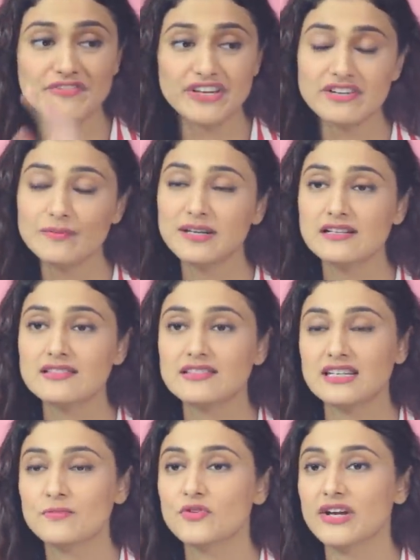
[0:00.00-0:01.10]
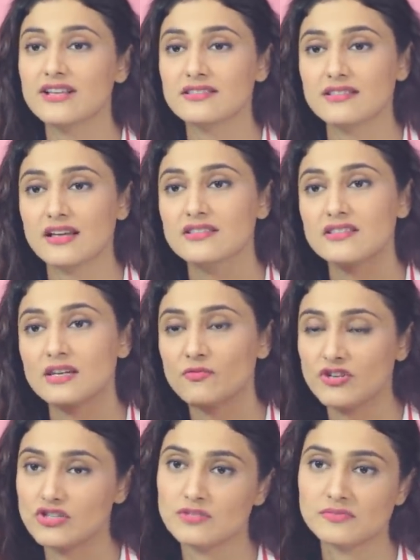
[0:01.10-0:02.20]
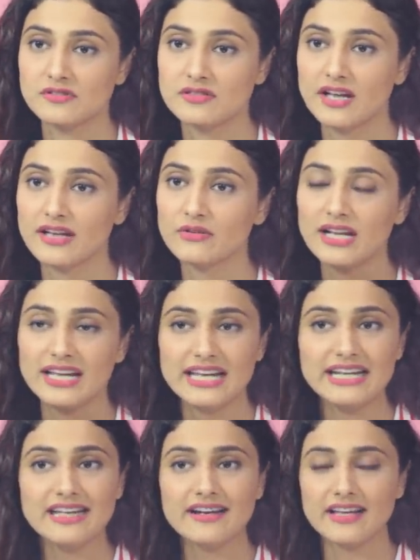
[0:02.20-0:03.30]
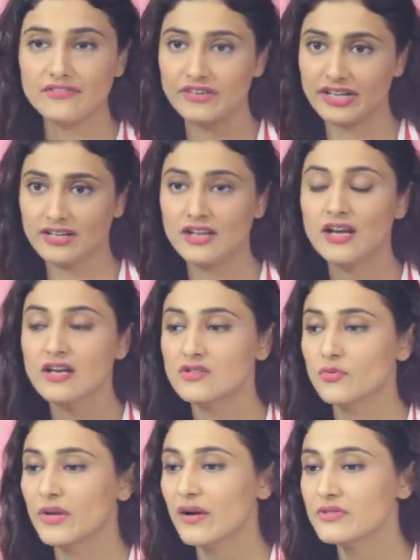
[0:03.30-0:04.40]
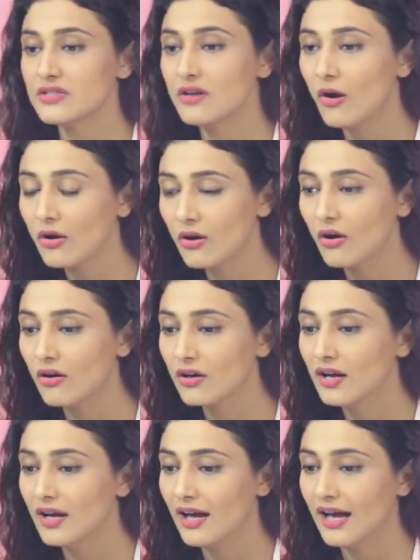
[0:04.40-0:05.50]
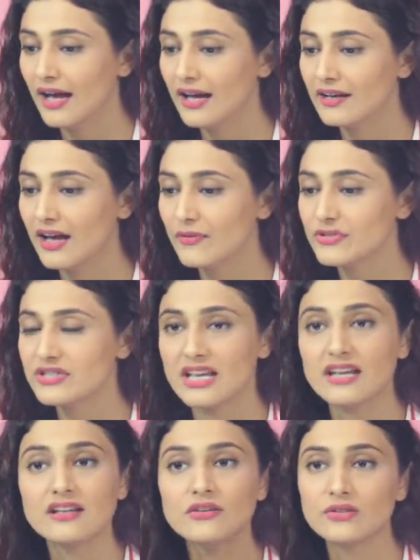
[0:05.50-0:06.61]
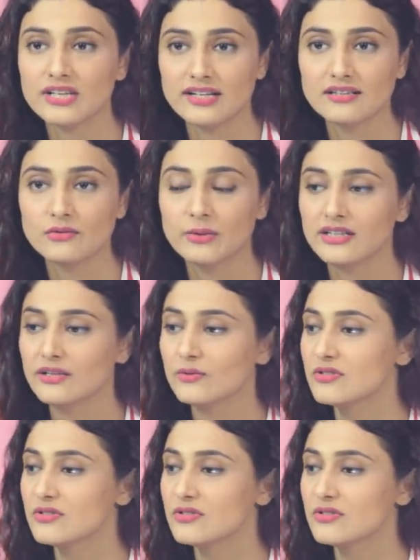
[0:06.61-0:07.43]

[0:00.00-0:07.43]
my favorite meal is steamed rice and steamed vegetables. I could like eat that every day. So when I was in Hong Kong and I was staying in a hotel where there